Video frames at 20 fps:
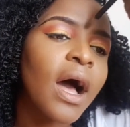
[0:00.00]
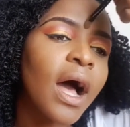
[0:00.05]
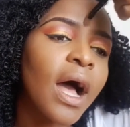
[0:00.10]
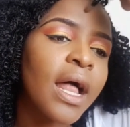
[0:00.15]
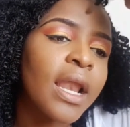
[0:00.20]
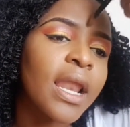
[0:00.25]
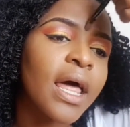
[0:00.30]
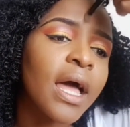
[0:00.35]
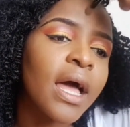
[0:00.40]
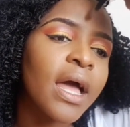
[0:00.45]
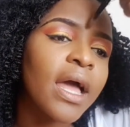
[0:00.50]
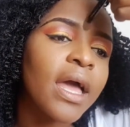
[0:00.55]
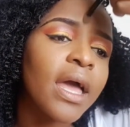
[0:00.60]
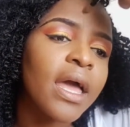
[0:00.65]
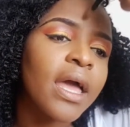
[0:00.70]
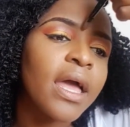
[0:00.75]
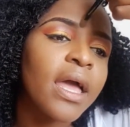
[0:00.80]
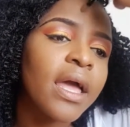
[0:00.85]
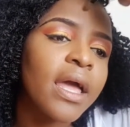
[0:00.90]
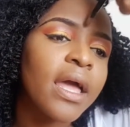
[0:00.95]
I
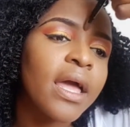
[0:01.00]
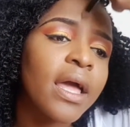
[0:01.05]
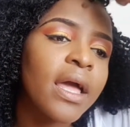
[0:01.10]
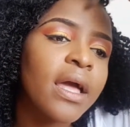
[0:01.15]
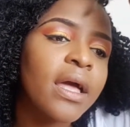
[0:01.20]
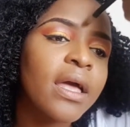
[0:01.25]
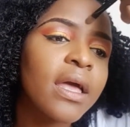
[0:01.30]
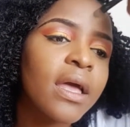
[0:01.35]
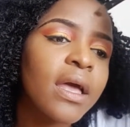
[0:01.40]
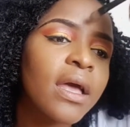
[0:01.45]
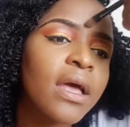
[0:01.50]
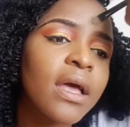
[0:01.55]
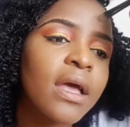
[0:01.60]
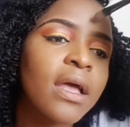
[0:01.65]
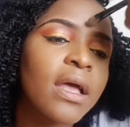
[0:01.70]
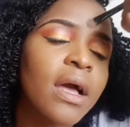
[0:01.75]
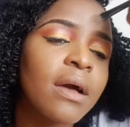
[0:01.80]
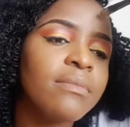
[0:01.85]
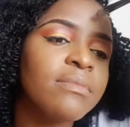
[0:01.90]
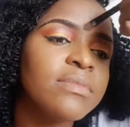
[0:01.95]
like
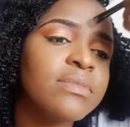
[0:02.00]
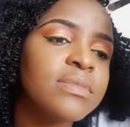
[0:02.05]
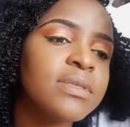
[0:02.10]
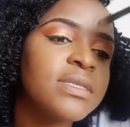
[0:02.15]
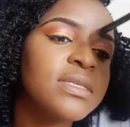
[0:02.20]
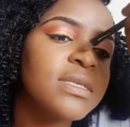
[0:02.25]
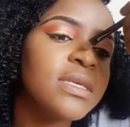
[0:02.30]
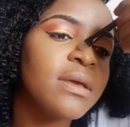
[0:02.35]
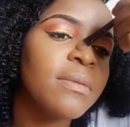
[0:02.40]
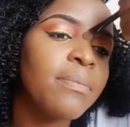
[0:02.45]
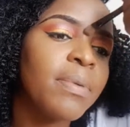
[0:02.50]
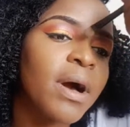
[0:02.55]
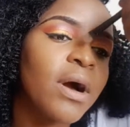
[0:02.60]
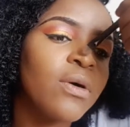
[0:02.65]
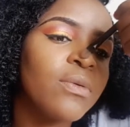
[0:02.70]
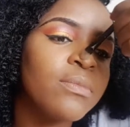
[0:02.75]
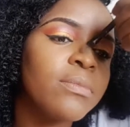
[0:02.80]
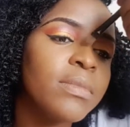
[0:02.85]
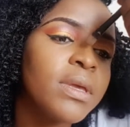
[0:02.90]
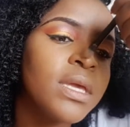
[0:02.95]
Come See
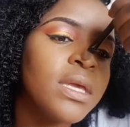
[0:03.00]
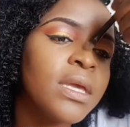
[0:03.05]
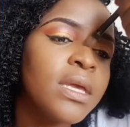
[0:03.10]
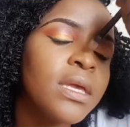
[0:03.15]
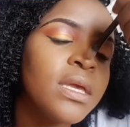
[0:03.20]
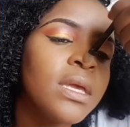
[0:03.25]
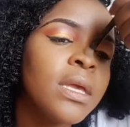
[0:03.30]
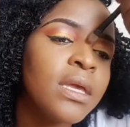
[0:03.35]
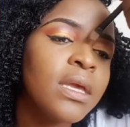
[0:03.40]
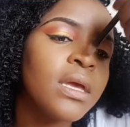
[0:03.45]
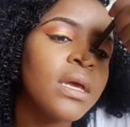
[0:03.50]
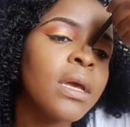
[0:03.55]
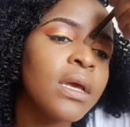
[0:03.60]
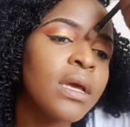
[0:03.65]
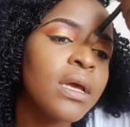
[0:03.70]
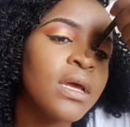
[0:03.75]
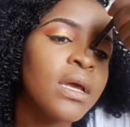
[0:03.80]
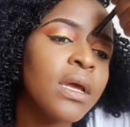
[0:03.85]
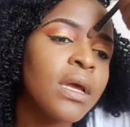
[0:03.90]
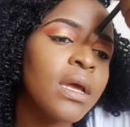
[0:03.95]
About Me.